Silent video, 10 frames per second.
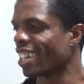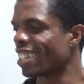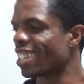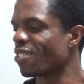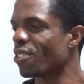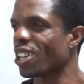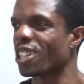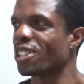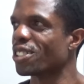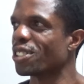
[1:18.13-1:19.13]
and then one
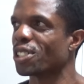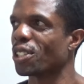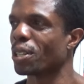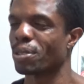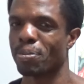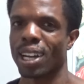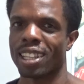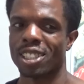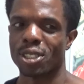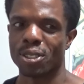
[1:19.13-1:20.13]
other dude showed up to buy
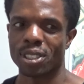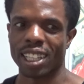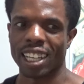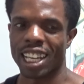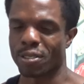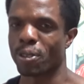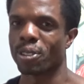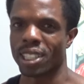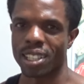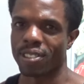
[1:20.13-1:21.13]
the shoes like as we
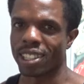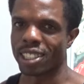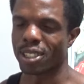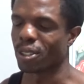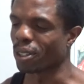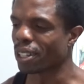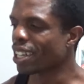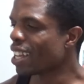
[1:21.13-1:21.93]
were leaving the store